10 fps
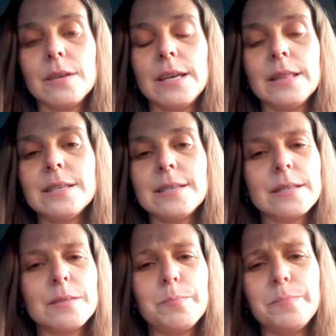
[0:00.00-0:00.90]
and this
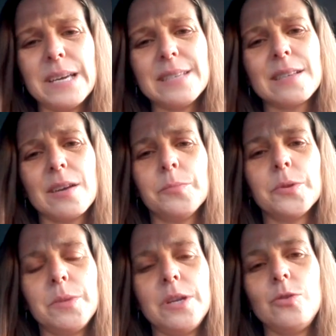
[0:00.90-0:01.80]
is the best
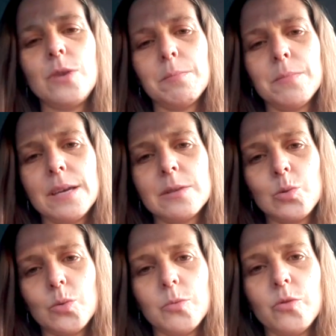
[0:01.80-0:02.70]
compliment you can make
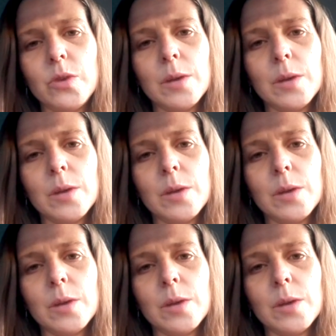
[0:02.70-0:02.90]
to a movie.